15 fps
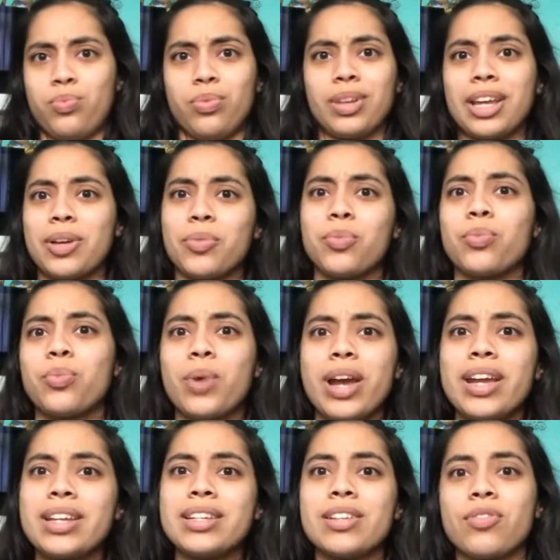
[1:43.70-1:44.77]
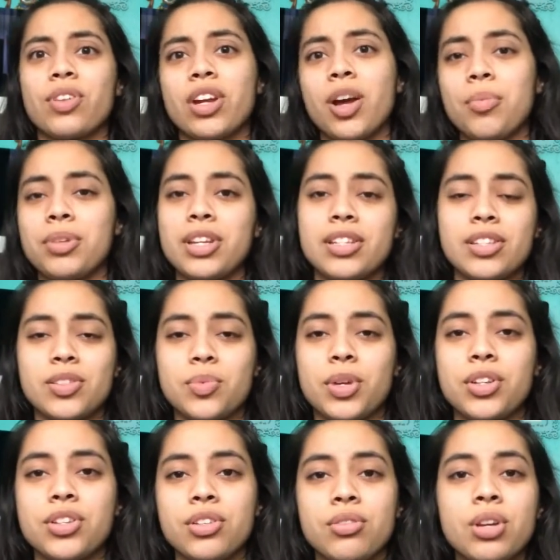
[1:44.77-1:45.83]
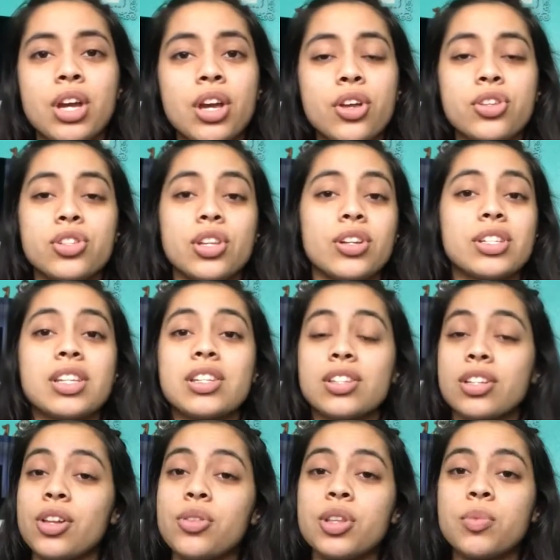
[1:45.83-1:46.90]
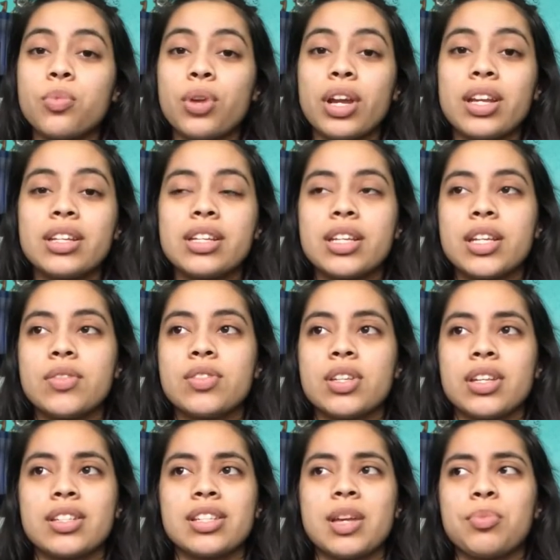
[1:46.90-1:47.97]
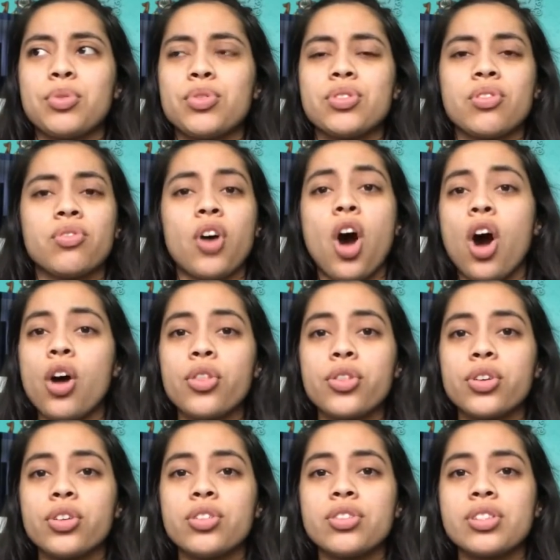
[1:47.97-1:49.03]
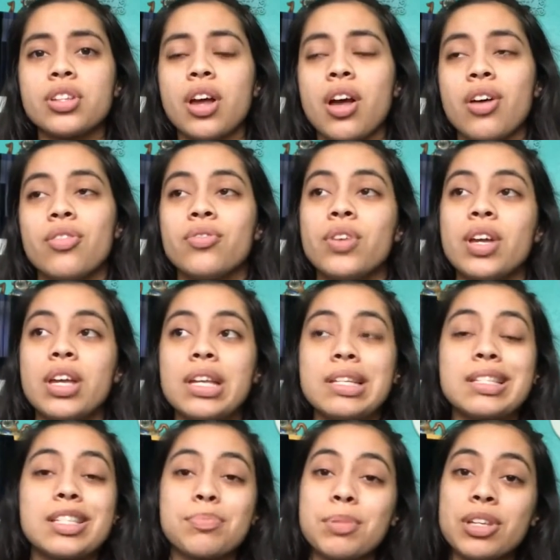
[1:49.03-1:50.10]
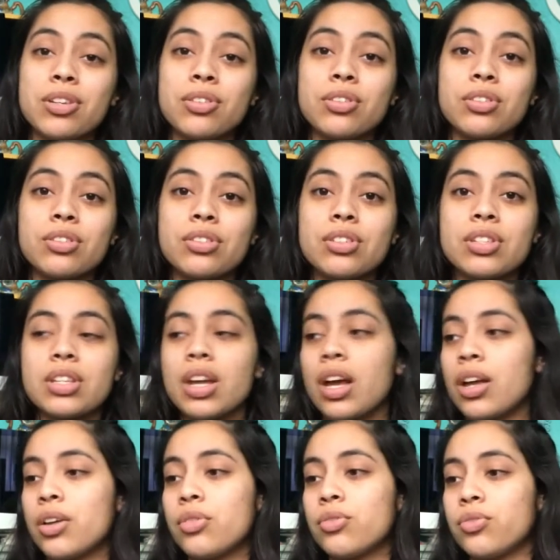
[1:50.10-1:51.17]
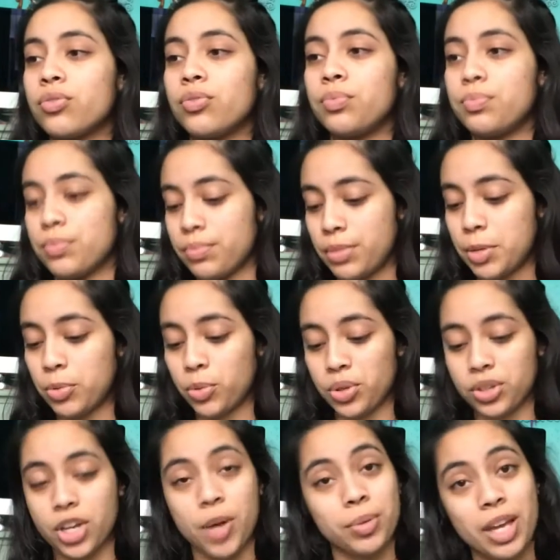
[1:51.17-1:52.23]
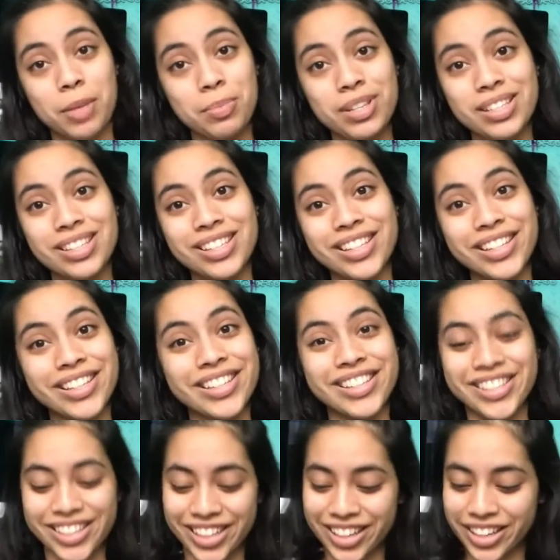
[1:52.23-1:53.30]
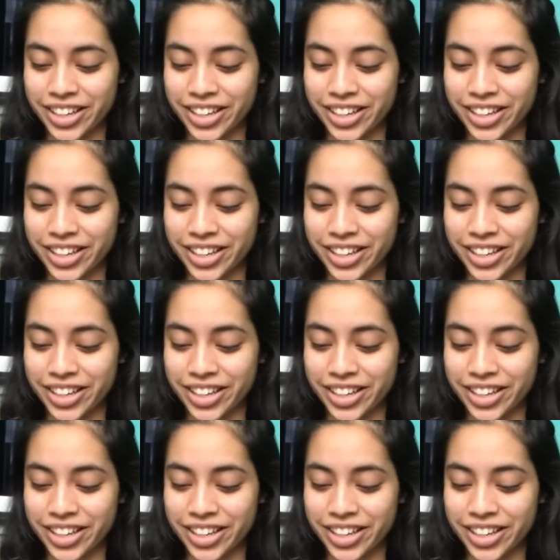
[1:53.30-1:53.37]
like way different companies as well too. So there's his clothing brand. He gives examples of authors, of speakers, of people with cupcake businesses.